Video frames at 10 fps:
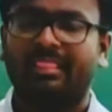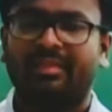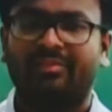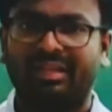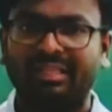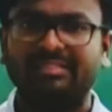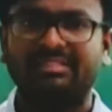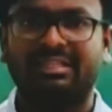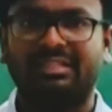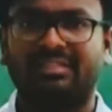Felling's
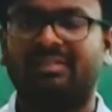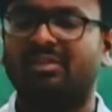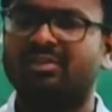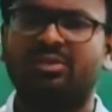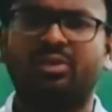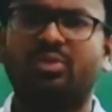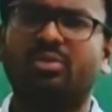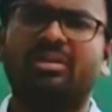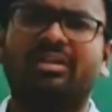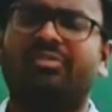reagent. So you
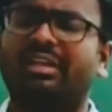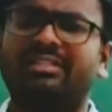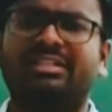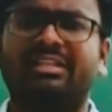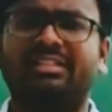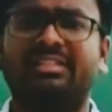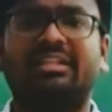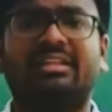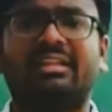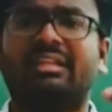know that Felling's
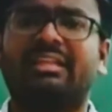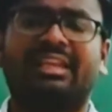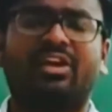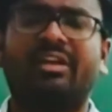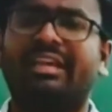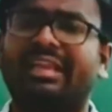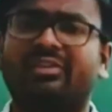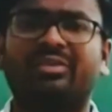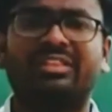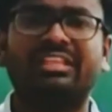reagent cannot
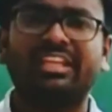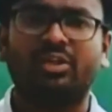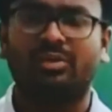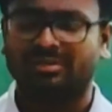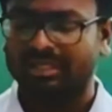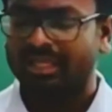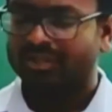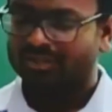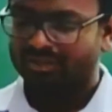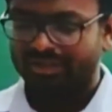react with the
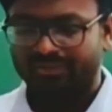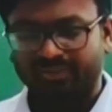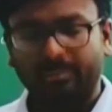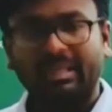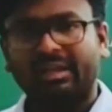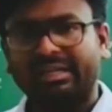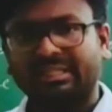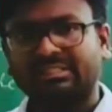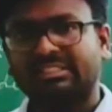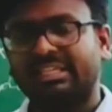ketones. So therefore,
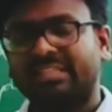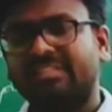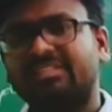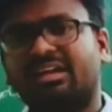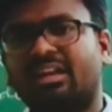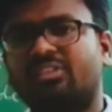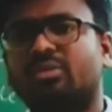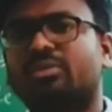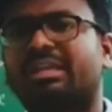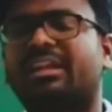Benedict's reagent
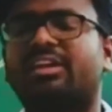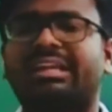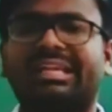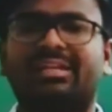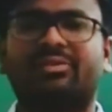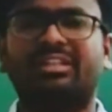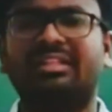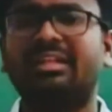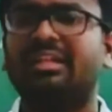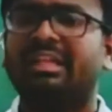also cannot react with
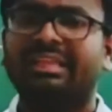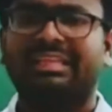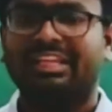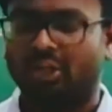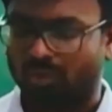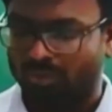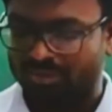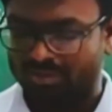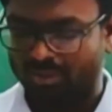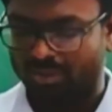the
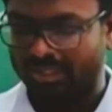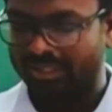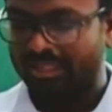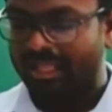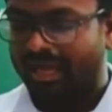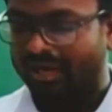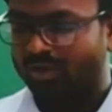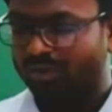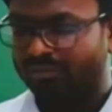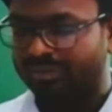ketones. Okay, and
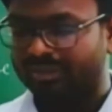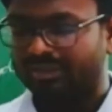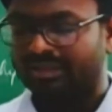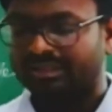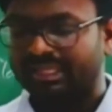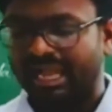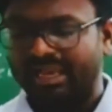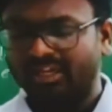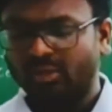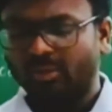go for the
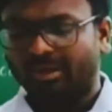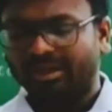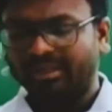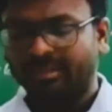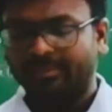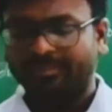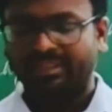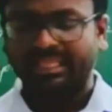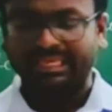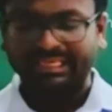I2 and
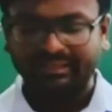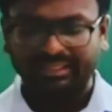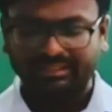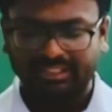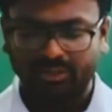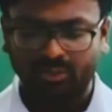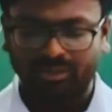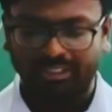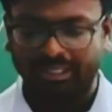NaCO3.